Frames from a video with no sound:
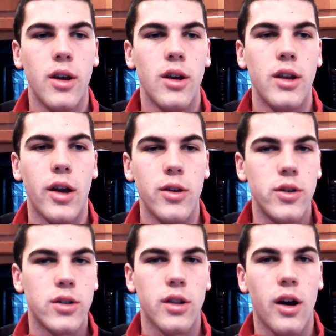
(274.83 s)
Now you
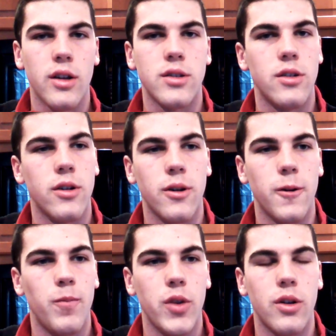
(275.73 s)
just lost your
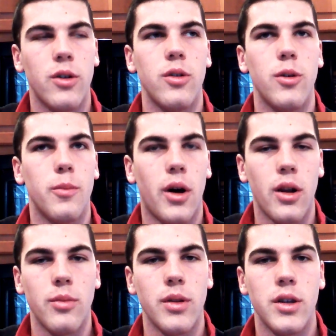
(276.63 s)

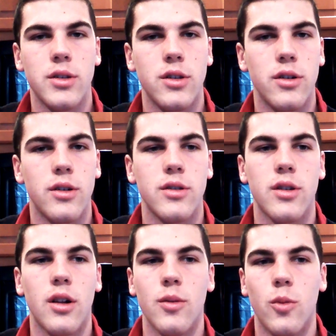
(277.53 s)
Bottomless, your
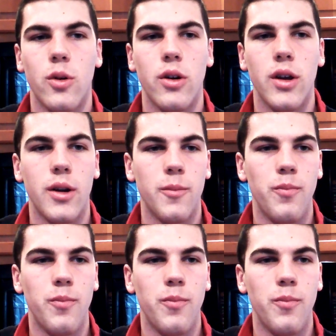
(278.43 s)
Solemn Warning,